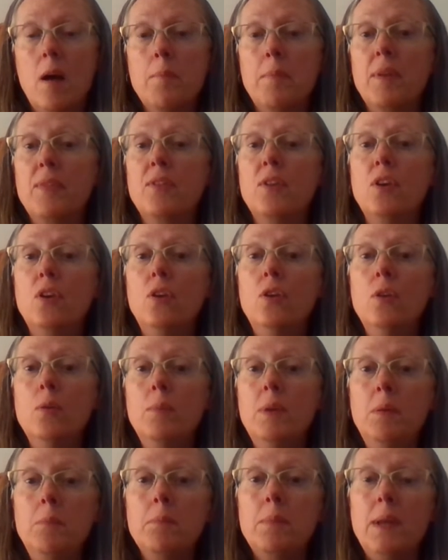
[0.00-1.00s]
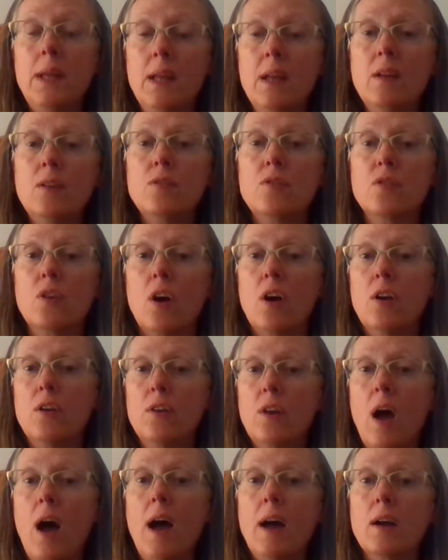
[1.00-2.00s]
But the human beings are
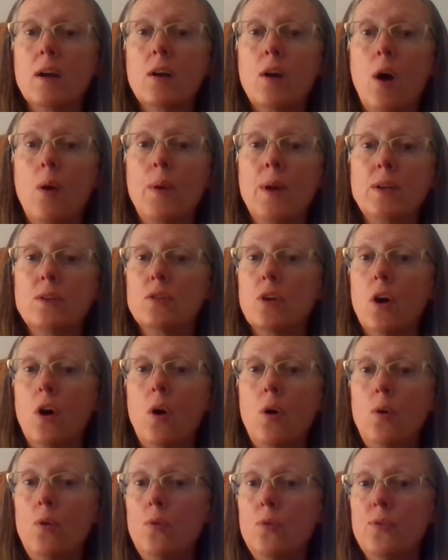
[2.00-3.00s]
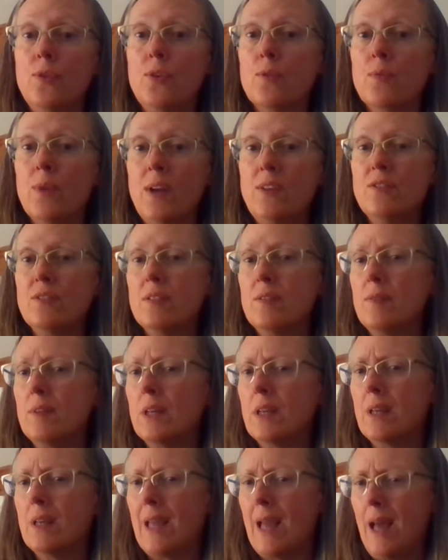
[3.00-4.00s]
not going to hold the rest of
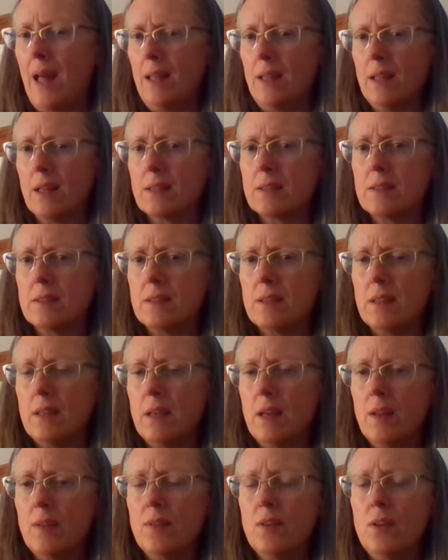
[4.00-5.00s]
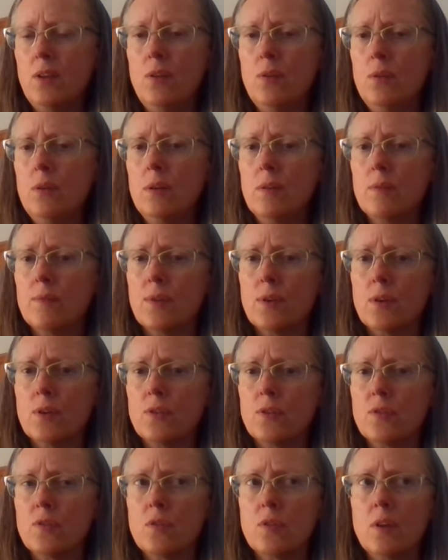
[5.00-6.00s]
the galaxy and the
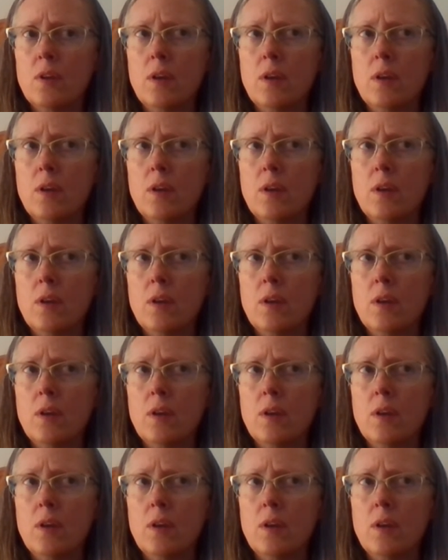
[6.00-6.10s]
universe